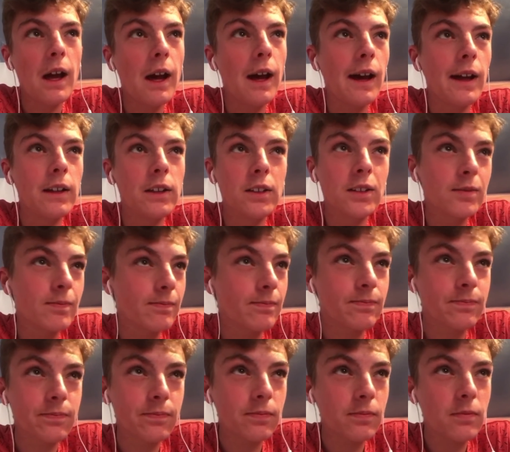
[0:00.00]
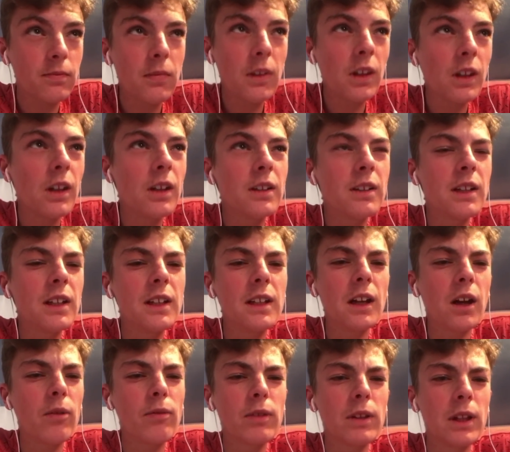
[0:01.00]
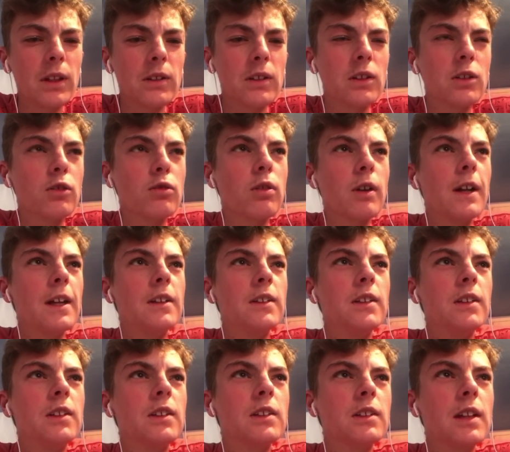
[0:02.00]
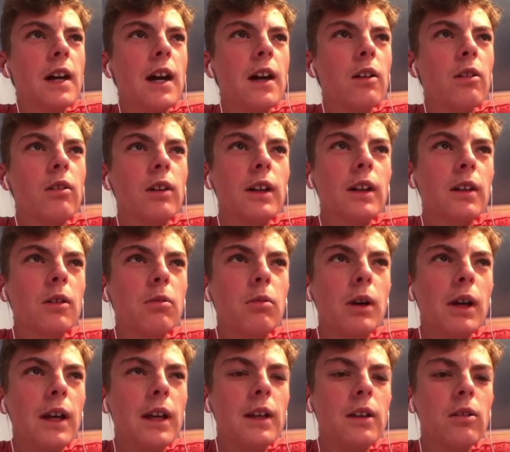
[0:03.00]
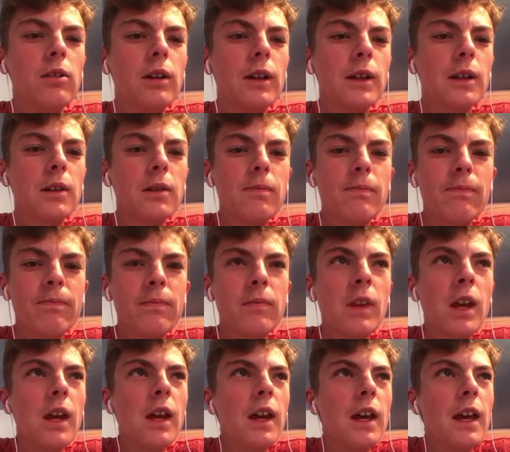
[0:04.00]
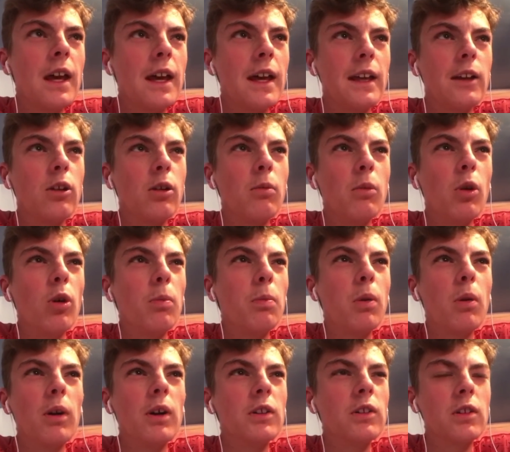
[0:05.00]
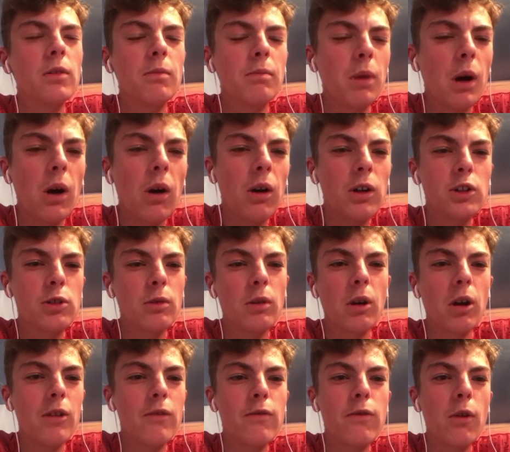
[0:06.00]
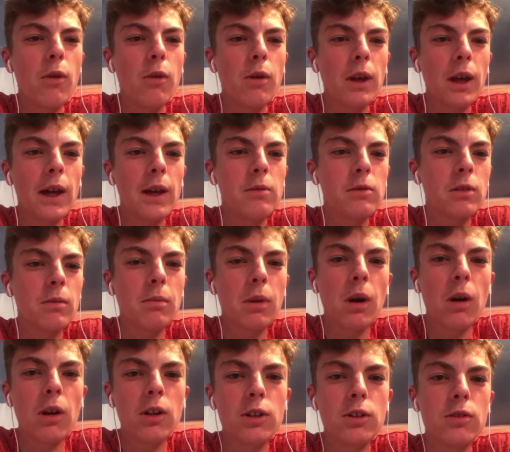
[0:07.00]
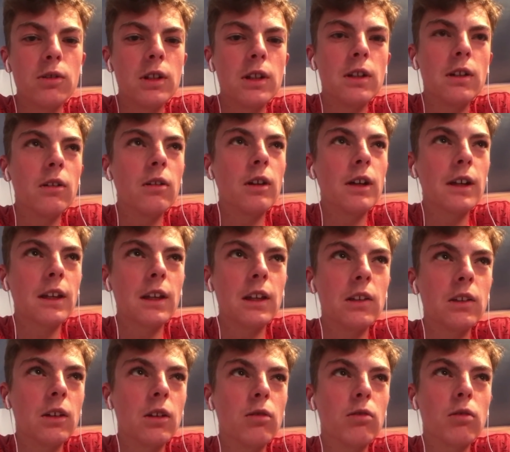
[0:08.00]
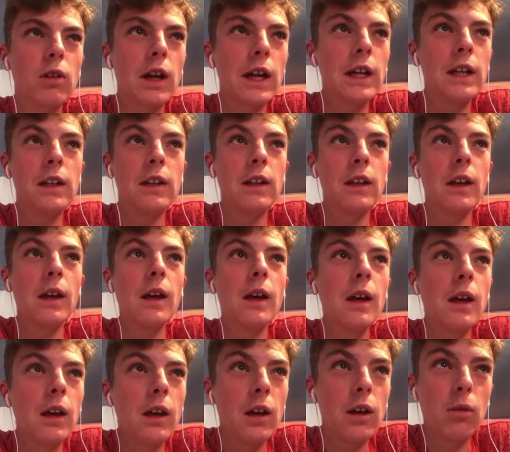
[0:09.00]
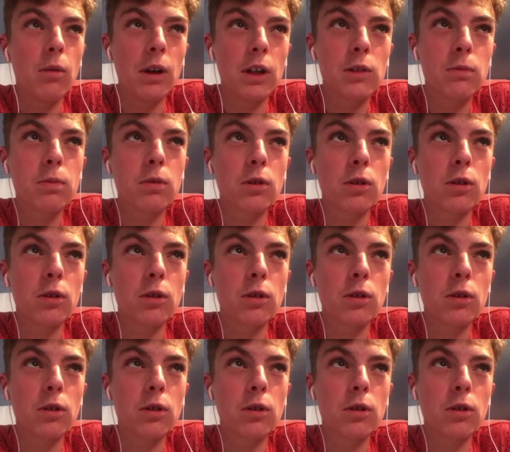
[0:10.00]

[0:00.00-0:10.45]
And didn't I think there's this crazy stat like where it, like, he got more points than Pardew in like four games, and Pardew didn't like his whole reign at West